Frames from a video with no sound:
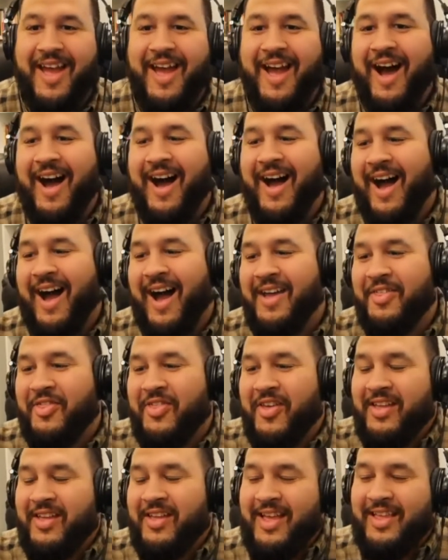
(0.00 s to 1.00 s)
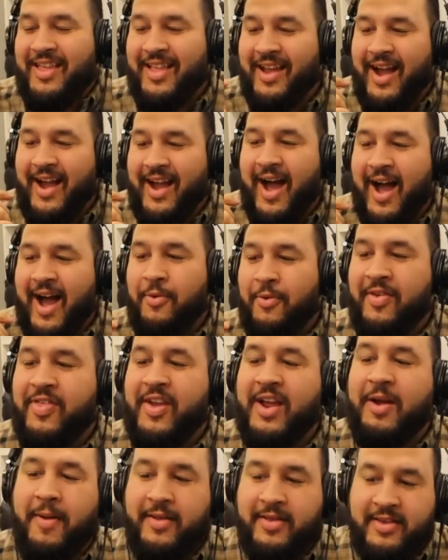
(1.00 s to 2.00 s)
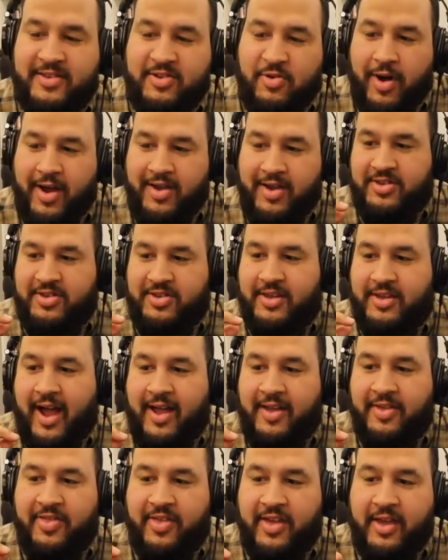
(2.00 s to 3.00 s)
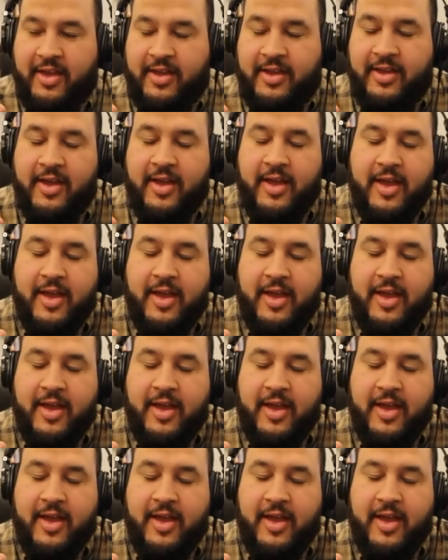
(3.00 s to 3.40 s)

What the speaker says: I think that when I think about this question, I think